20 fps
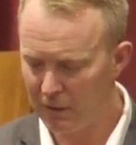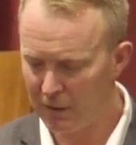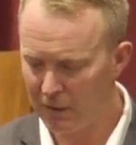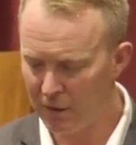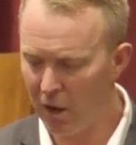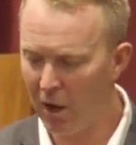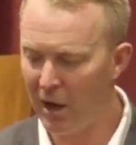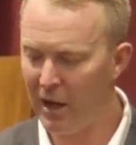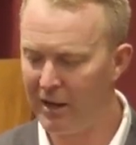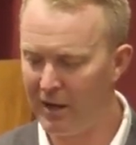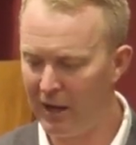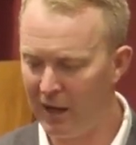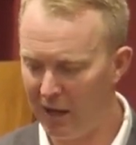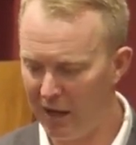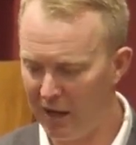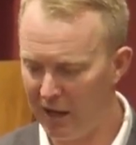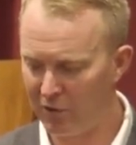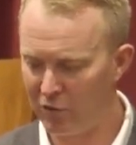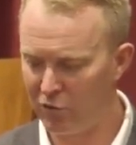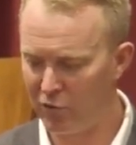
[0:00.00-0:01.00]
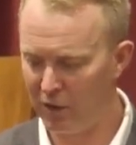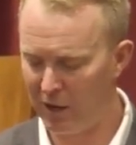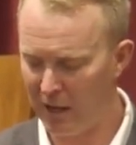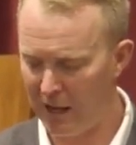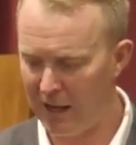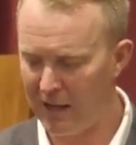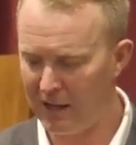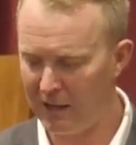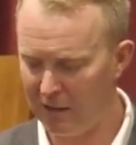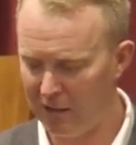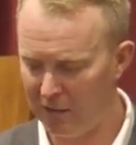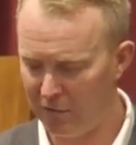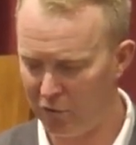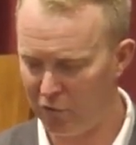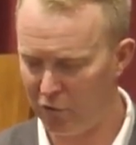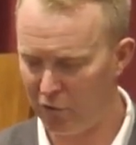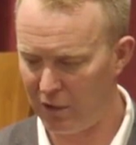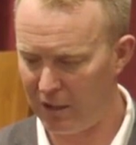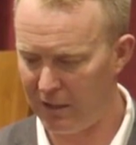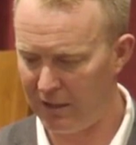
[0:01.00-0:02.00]
9 Electra Lane in
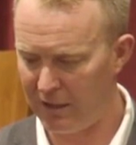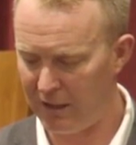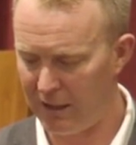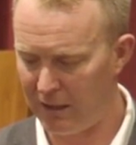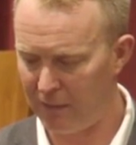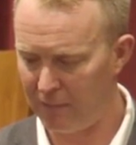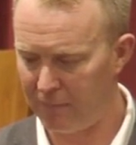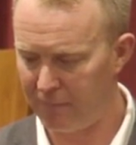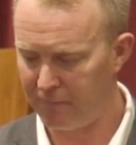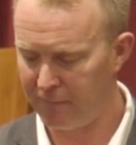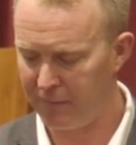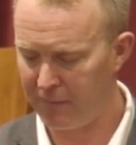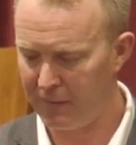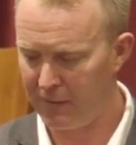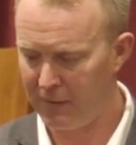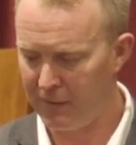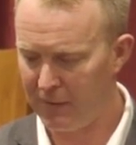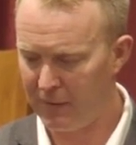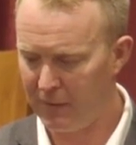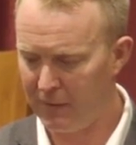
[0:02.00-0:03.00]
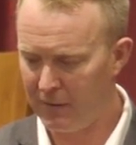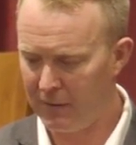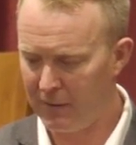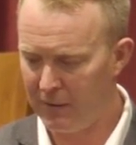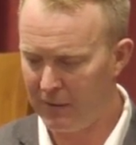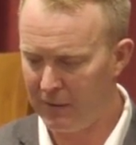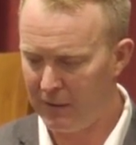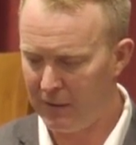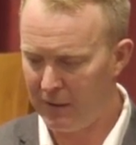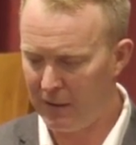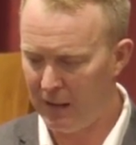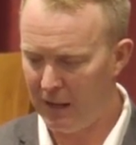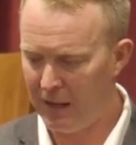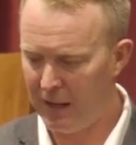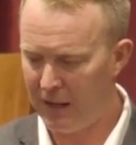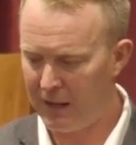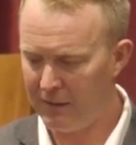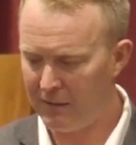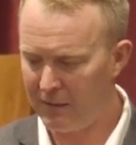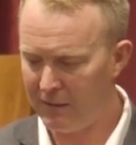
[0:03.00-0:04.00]
Treendale.
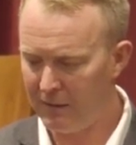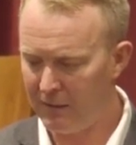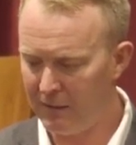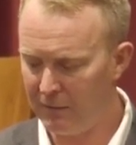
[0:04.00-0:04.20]
And